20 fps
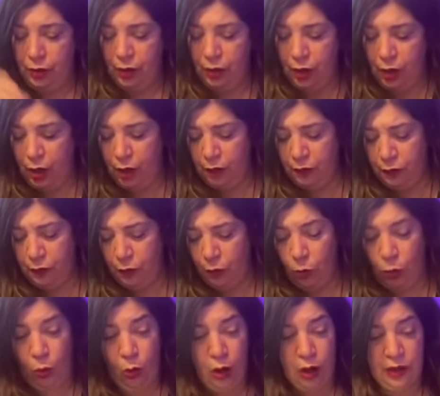of
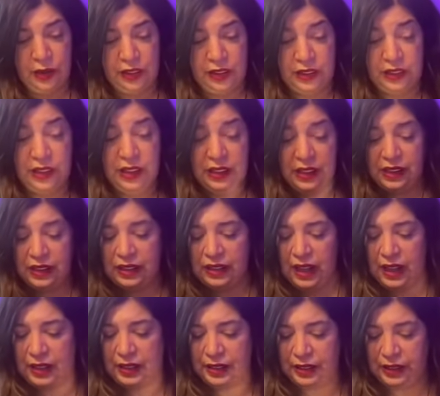Wands. This is
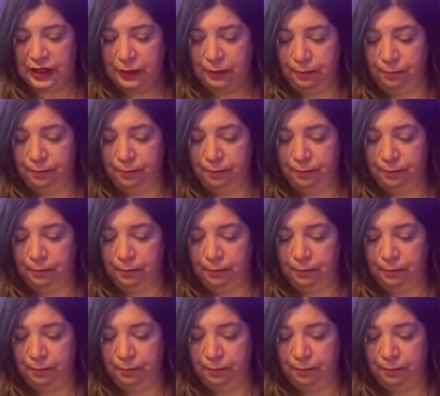nice.